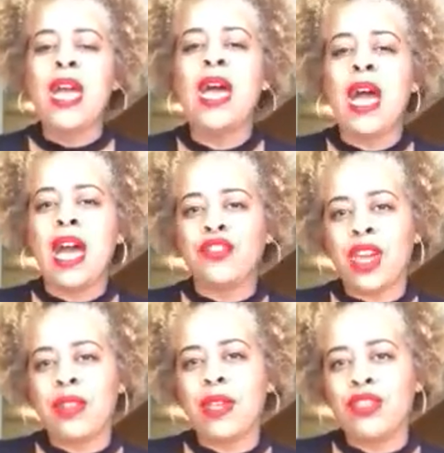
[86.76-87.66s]
I try to
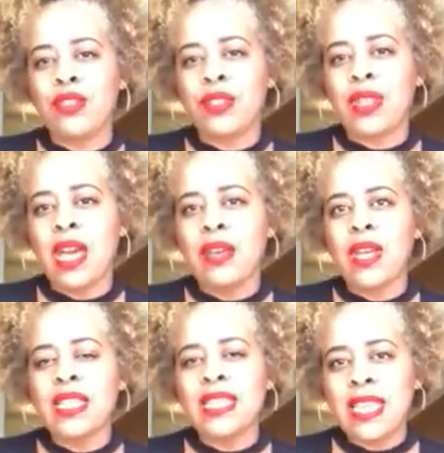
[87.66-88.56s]
make sure that I
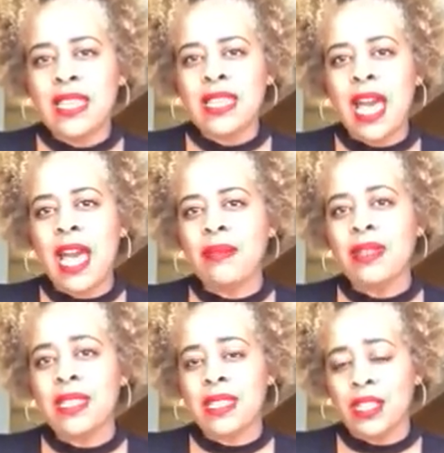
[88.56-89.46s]
set a time and
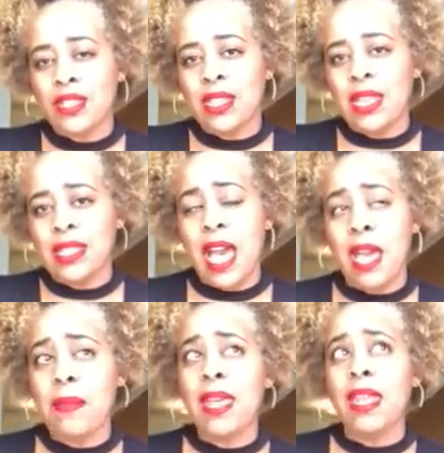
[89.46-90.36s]
stick to that time.
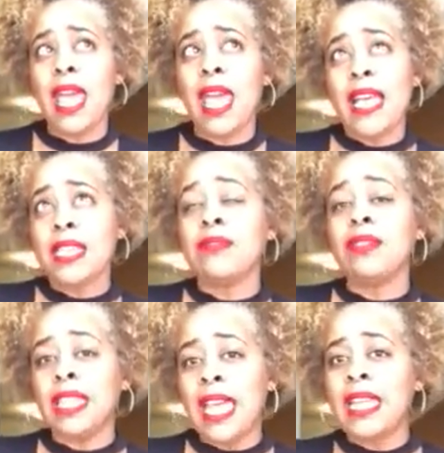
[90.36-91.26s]
And as of
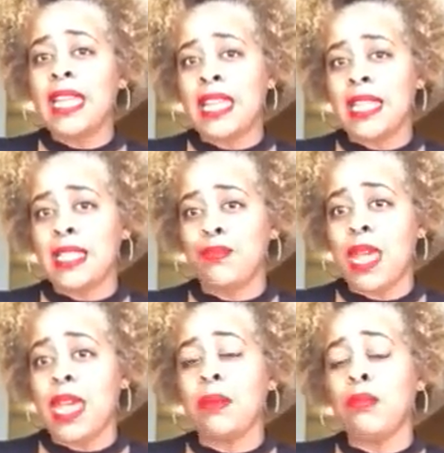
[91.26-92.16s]
late, it has
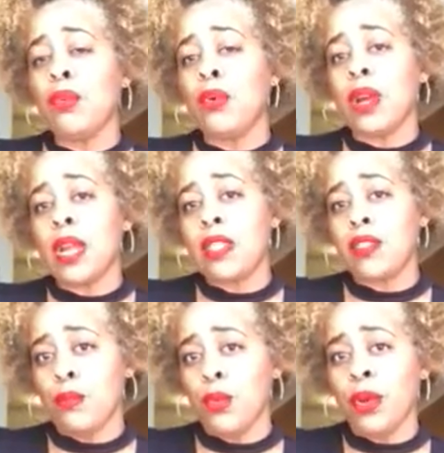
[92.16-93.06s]
been more in the
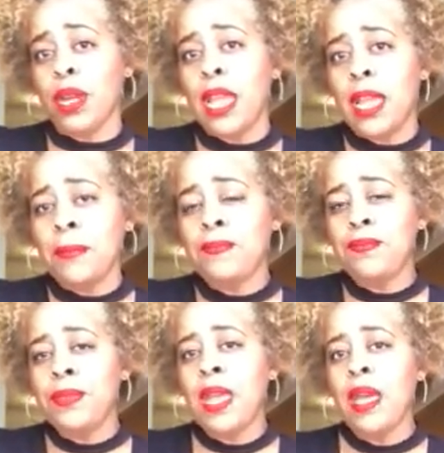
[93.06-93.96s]
morning.
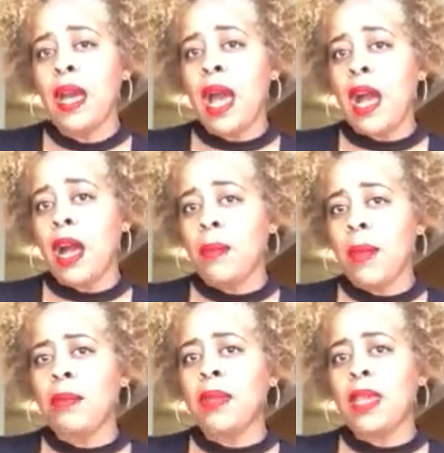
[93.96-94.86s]

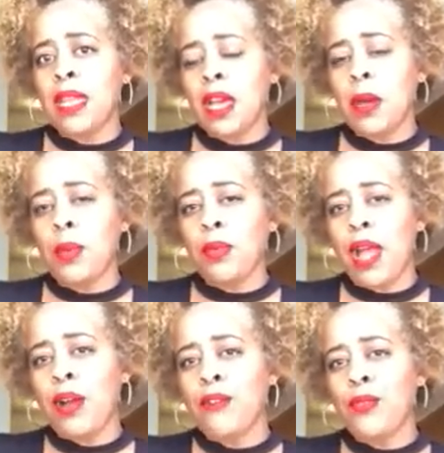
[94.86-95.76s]
I'm getting up
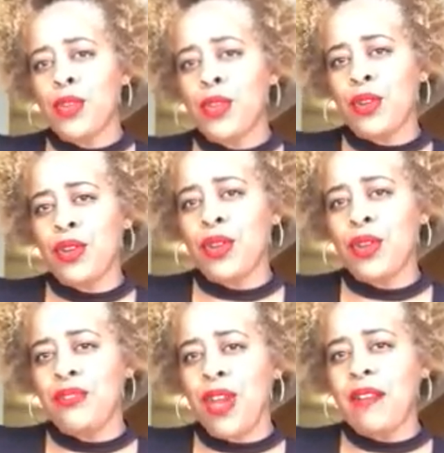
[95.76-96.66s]
around
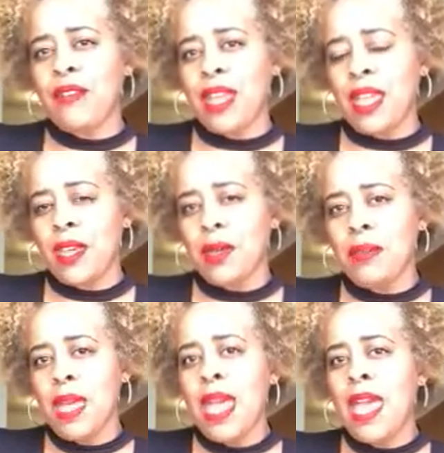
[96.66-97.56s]
4:35 a.m.
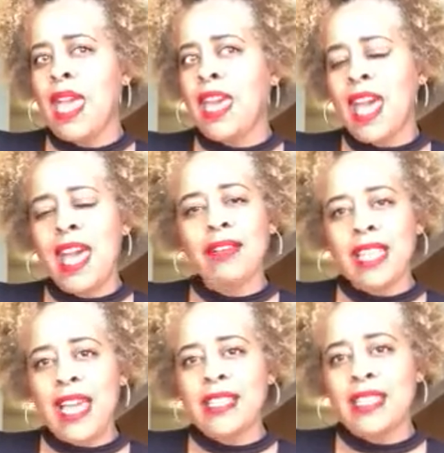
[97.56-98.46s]
and I have
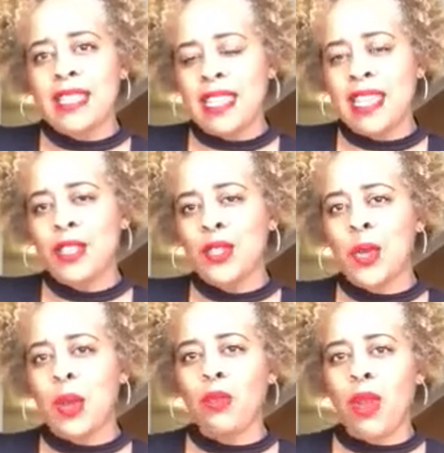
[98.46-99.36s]
class at 10. So
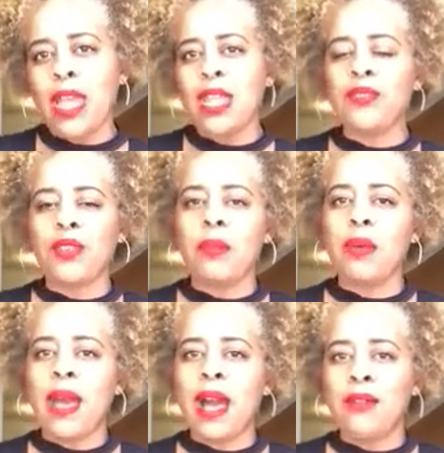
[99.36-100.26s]
I'm writing from
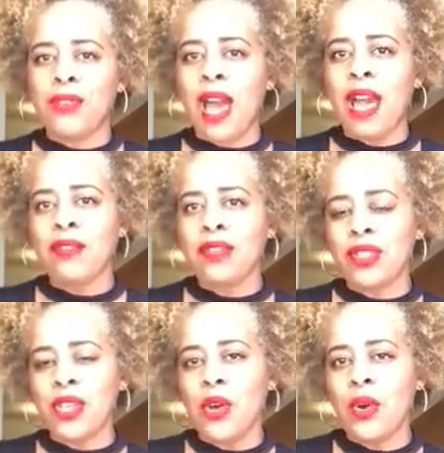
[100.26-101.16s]
about 5 or
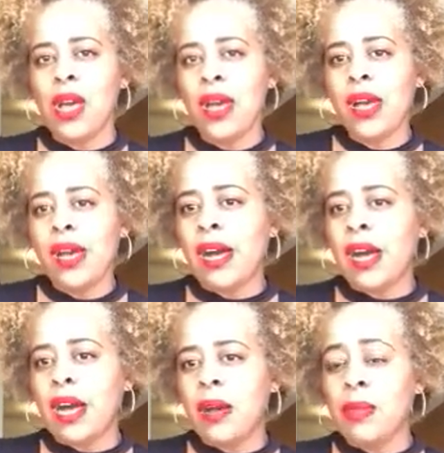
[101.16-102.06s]
so
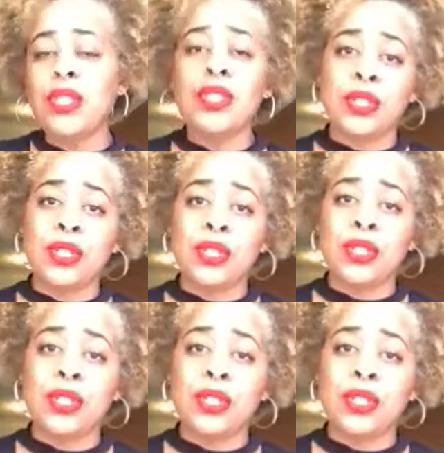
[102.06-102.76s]
until